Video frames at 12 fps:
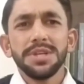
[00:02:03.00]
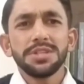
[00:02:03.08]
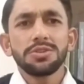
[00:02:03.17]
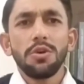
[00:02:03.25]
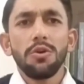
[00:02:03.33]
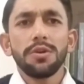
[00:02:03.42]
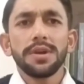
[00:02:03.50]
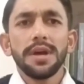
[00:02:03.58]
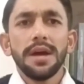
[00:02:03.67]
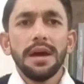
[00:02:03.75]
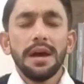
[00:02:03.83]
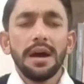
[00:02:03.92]
this court
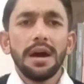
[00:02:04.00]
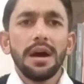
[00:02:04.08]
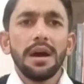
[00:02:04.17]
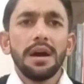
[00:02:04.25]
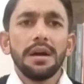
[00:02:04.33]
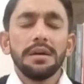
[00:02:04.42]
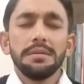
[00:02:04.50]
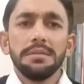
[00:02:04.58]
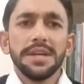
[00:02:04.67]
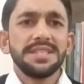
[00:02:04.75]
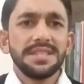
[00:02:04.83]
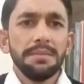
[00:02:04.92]

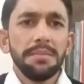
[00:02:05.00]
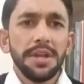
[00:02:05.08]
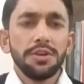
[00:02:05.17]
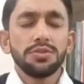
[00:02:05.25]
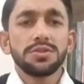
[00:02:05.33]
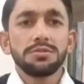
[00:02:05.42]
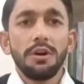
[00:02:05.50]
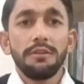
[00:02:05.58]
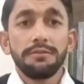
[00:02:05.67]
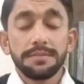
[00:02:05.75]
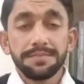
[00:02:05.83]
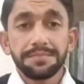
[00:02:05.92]
is simply to
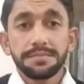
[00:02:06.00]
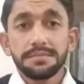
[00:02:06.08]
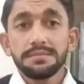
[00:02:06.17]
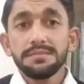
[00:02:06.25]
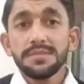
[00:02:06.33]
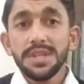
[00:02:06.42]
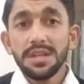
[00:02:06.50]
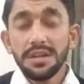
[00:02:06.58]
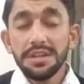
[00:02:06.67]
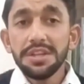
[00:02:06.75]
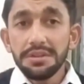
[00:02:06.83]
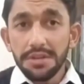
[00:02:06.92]
solve
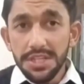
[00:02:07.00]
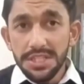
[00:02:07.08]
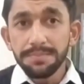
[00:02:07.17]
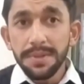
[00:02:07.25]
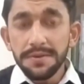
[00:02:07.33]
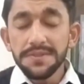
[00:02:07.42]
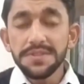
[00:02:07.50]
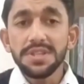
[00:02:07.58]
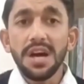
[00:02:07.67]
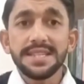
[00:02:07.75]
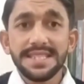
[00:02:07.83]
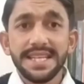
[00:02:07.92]
the disputes
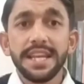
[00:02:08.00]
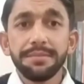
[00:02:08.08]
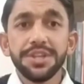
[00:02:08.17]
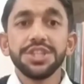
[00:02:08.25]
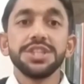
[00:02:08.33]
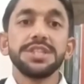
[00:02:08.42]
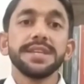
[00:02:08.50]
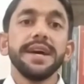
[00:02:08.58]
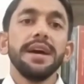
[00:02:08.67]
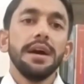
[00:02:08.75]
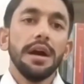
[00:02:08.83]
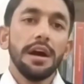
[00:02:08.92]
or skirmishes
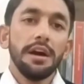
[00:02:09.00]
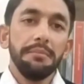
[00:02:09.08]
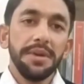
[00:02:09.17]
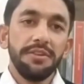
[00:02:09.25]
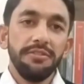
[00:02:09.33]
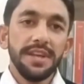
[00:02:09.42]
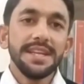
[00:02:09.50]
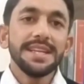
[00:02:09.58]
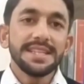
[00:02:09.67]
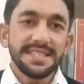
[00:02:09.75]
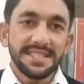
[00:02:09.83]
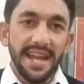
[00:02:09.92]
between
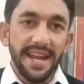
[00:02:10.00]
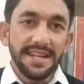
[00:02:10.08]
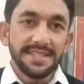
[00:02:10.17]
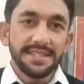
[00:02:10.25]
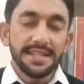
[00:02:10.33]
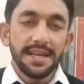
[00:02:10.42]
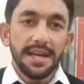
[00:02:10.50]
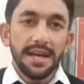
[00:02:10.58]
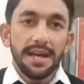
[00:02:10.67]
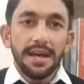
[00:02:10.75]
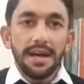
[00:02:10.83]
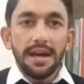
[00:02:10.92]
states.
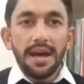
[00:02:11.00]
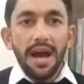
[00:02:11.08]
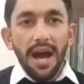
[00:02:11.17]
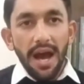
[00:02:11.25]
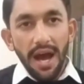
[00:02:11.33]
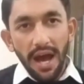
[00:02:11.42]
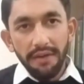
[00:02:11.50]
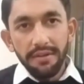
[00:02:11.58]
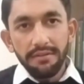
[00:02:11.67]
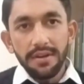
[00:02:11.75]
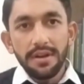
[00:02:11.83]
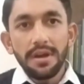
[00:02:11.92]

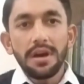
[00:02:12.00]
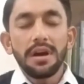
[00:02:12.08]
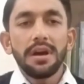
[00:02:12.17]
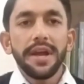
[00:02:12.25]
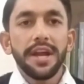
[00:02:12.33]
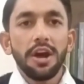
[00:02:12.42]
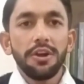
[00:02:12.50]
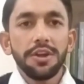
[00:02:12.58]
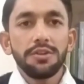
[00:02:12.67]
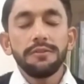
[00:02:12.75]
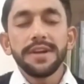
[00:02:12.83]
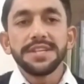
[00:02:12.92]
However, according
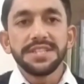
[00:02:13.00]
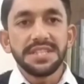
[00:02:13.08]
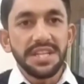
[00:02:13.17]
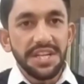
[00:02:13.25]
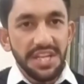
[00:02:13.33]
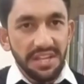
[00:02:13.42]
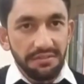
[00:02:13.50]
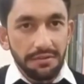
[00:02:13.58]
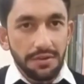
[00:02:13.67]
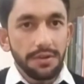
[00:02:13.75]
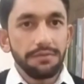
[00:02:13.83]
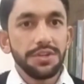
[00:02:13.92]
to its
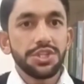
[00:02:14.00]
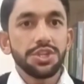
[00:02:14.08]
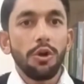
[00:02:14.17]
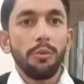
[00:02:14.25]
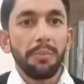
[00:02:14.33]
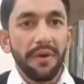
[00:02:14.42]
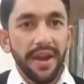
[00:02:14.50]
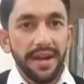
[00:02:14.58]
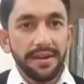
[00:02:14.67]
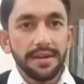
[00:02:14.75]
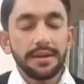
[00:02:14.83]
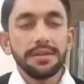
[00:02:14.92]
statute, which
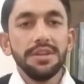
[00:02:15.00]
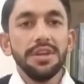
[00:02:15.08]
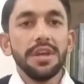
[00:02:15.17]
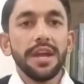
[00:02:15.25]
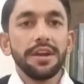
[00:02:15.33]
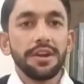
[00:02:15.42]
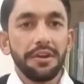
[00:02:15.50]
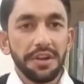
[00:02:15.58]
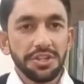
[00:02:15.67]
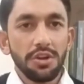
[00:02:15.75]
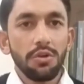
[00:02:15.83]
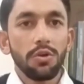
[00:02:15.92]
operate the
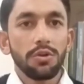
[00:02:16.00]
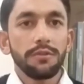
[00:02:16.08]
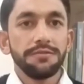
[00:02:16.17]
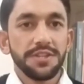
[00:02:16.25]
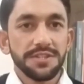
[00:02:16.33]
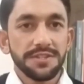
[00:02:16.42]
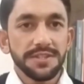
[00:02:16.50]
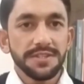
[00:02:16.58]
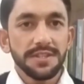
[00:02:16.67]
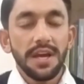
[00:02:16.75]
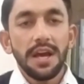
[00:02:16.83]
International Court of Justice,